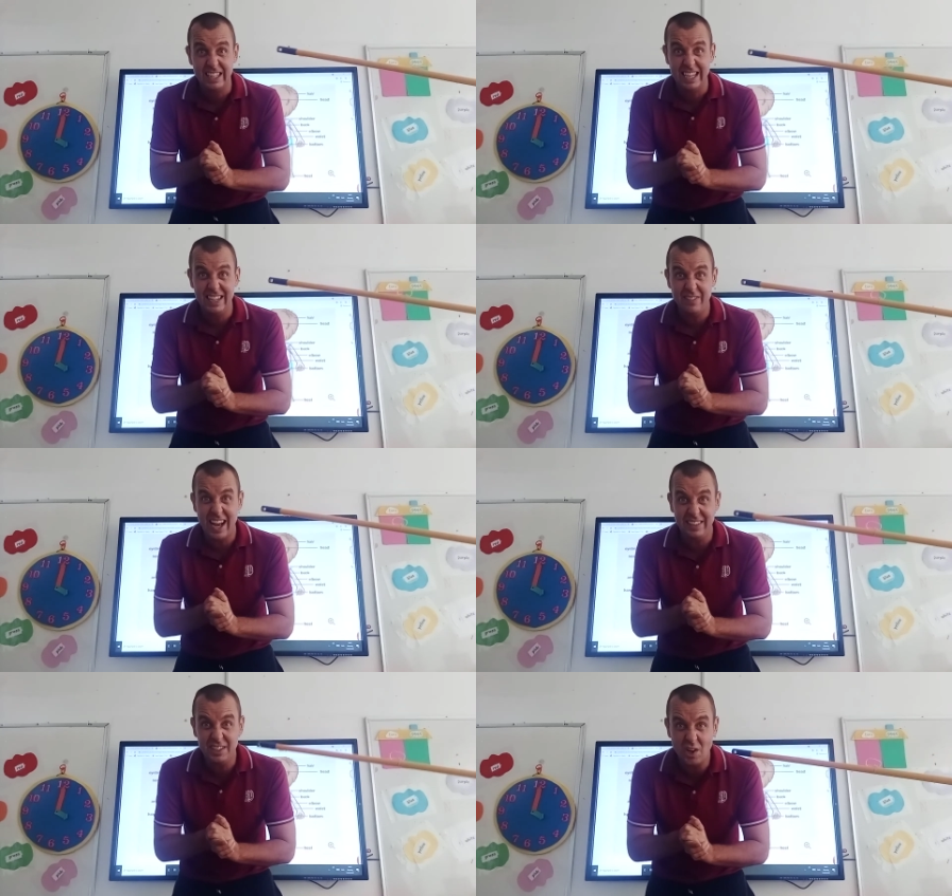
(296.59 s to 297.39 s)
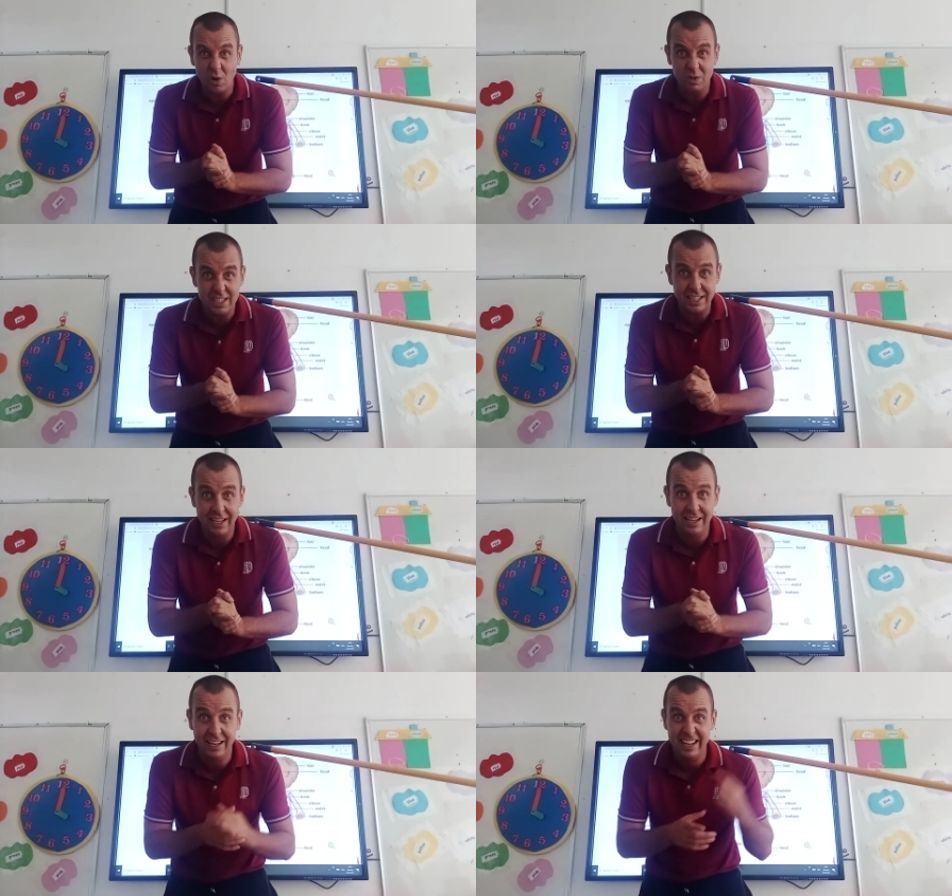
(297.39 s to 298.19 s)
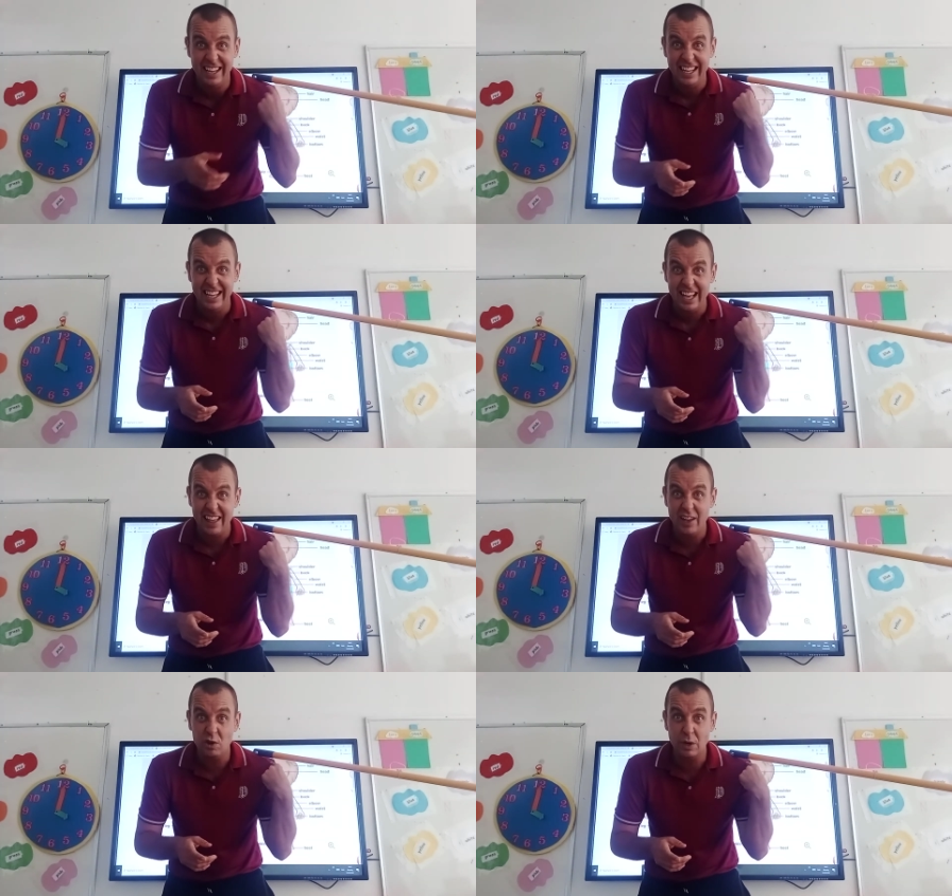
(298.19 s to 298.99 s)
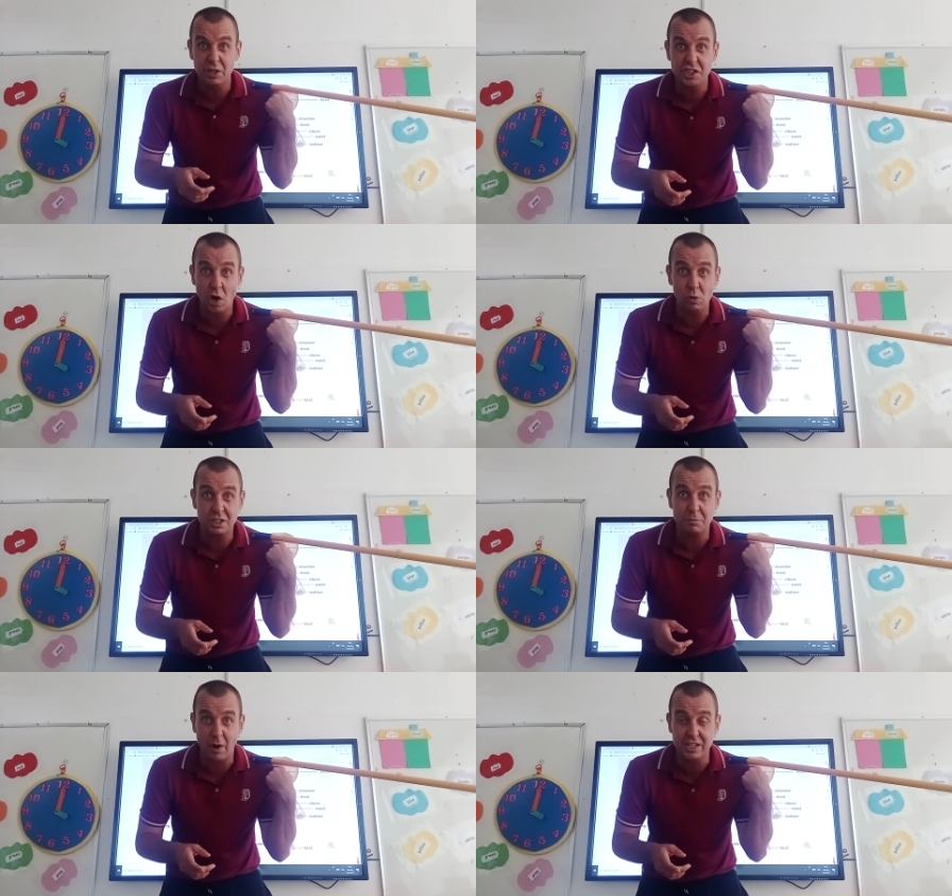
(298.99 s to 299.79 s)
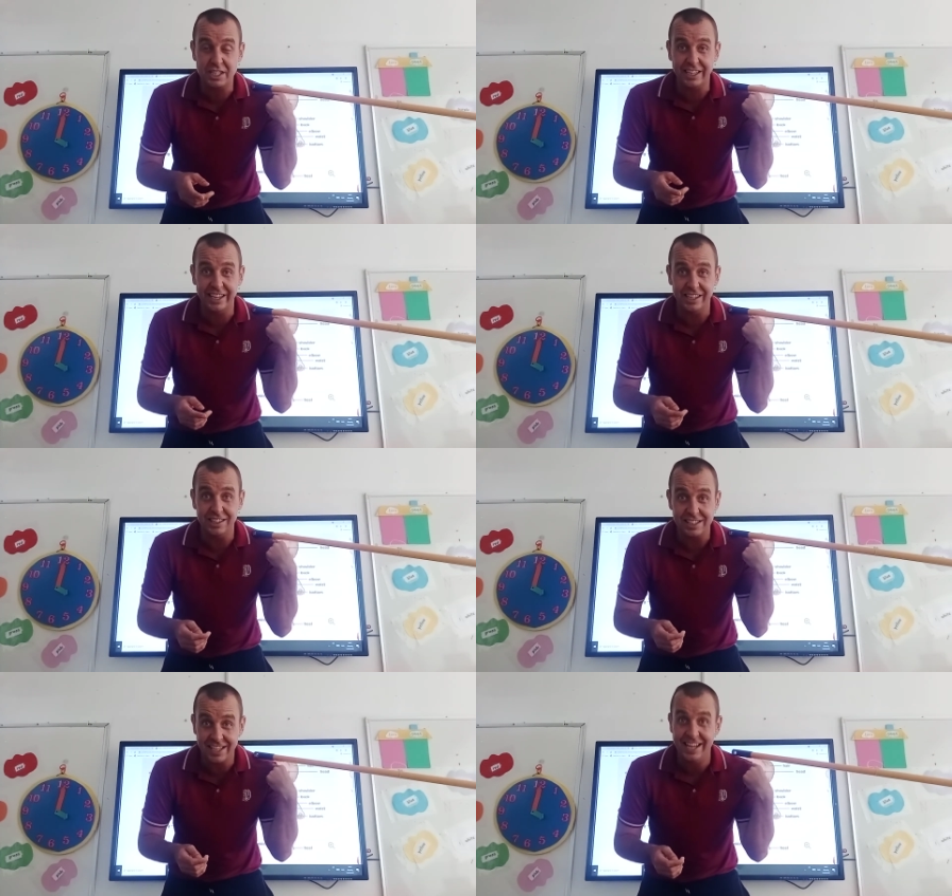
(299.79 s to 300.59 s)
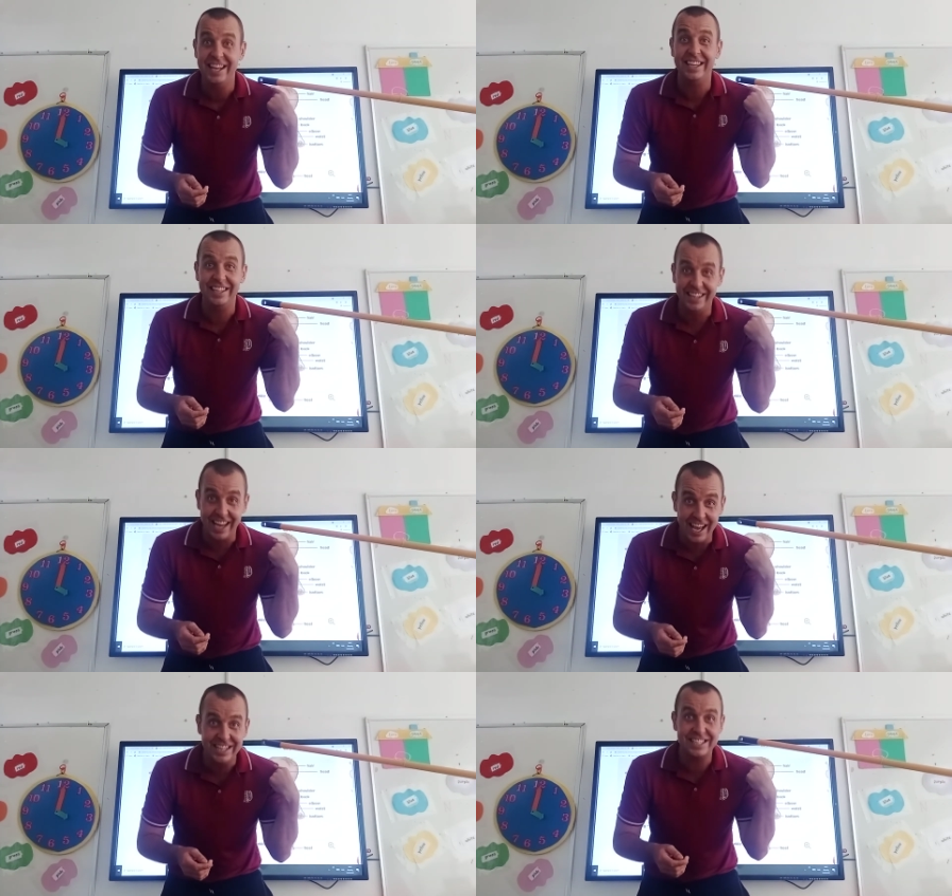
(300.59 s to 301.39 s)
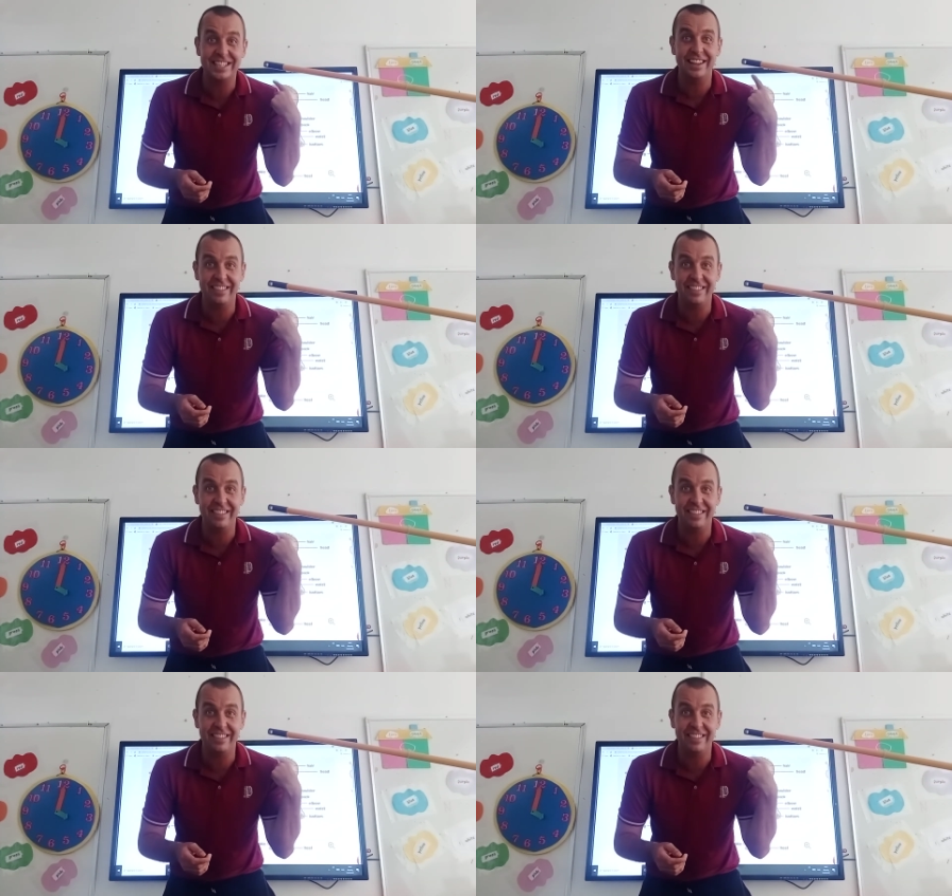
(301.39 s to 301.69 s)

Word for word: Can you find the shoulders? Are those our shoulders, boys and girls? Yes,